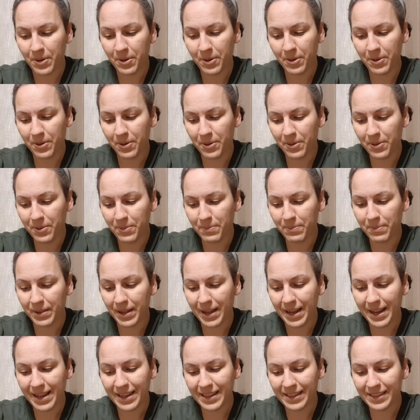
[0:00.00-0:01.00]
who
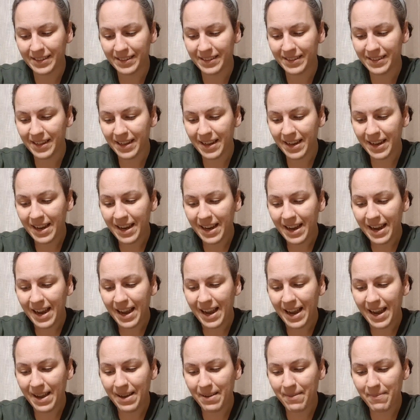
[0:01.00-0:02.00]
plans
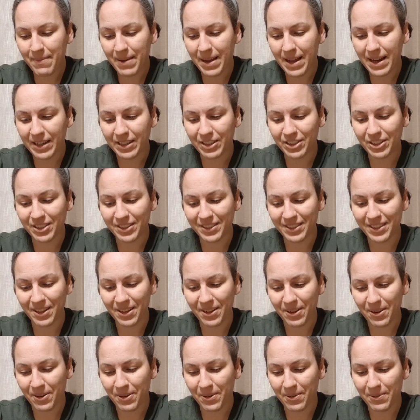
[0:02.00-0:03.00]
and manages the
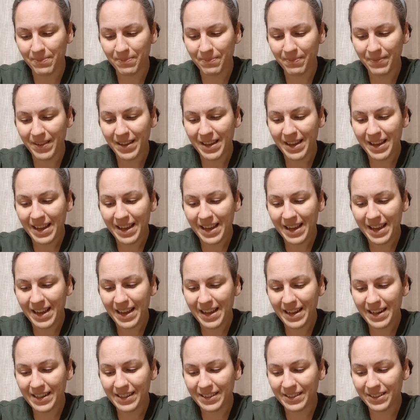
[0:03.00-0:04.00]
home.
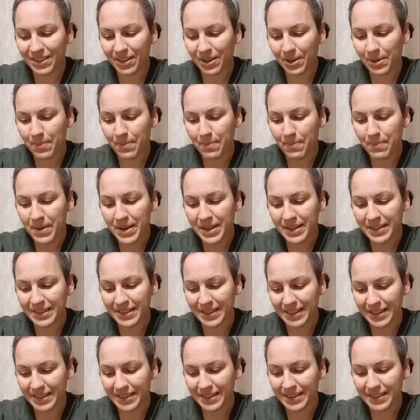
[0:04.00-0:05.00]
It is her
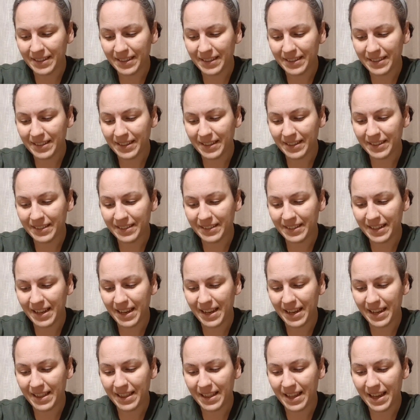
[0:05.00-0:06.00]
business to
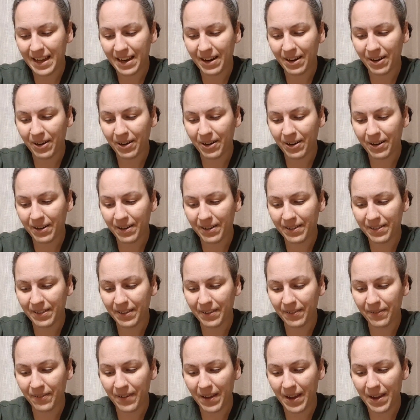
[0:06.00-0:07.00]
see that
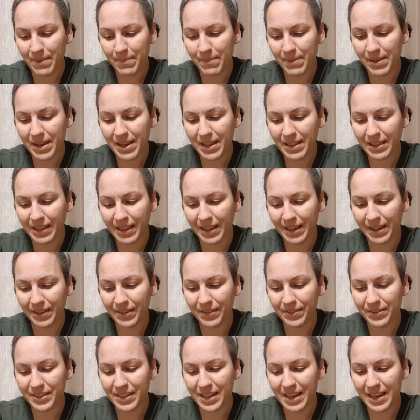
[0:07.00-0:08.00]
the family
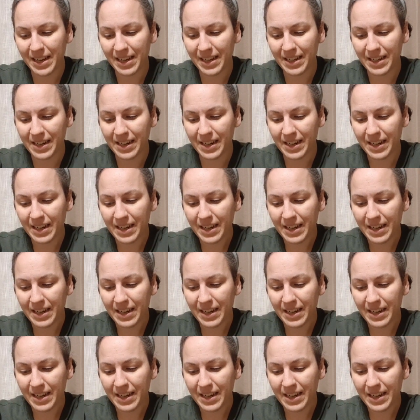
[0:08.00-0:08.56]
lives in